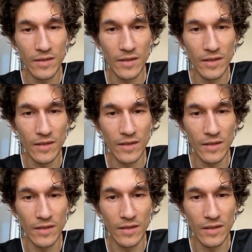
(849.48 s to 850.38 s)
uh,
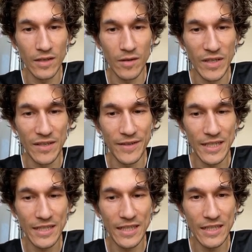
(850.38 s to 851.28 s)
but if I
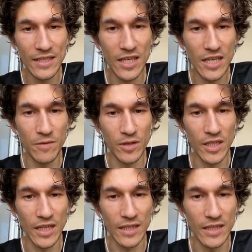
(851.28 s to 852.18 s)
take this, he will
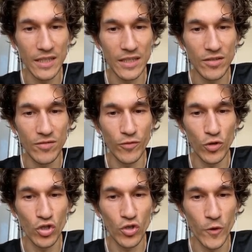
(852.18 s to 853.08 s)
take this for
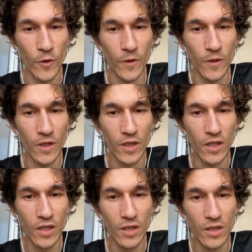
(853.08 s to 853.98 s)
sure.
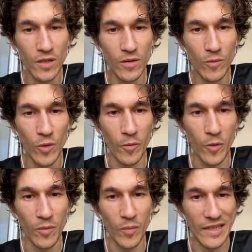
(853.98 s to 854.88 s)
Would I
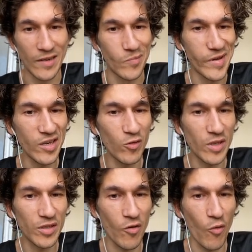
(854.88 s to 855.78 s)
want a better brick or
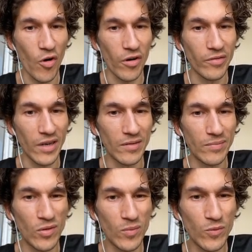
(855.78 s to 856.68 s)
better ore? I
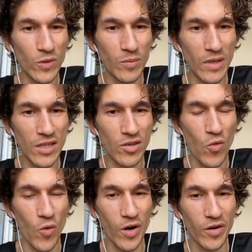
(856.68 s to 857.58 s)
probably want a better
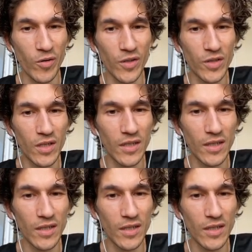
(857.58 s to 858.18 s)
ore, honestly.